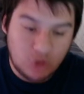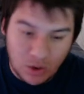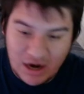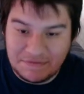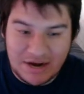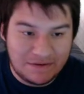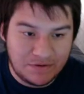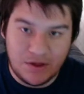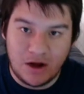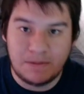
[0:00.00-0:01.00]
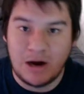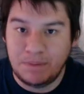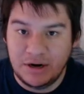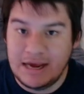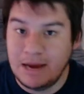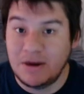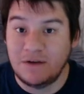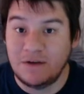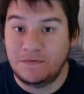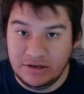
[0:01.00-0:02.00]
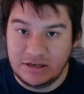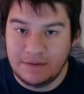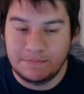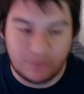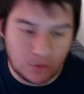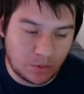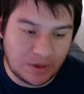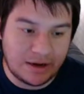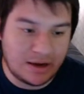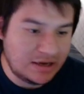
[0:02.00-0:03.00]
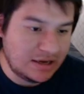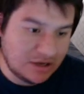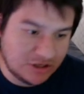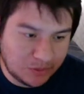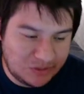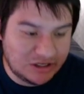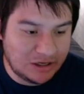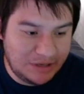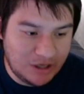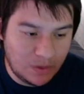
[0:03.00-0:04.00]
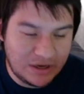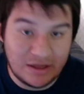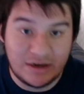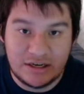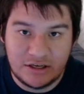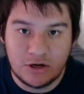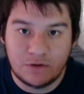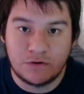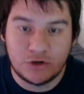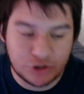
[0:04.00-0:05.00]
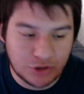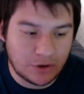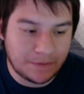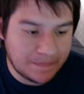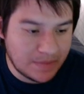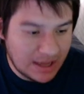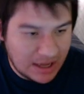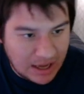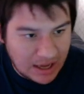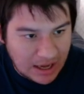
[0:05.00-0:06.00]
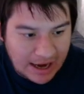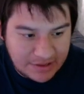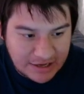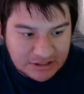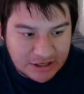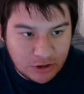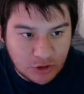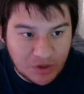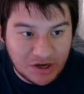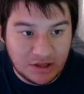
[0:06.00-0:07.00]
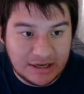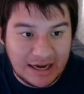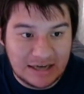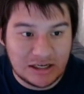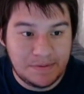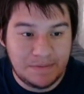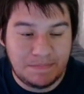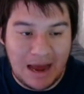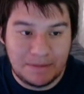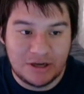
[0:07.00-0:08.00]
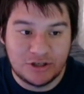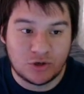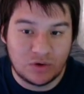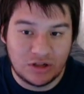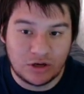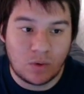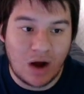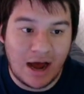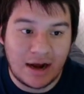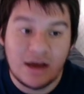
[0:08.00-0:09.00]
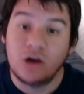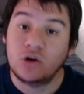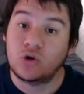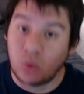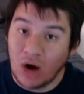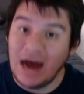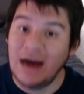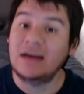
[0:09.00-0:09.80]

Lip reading: have I ever thought about putting him in a fun team for Arena. So he's going to be going in the D tier for sure. The next character we're going to look at is going to be Batman Ninja Gorilla Grodd. Grodd,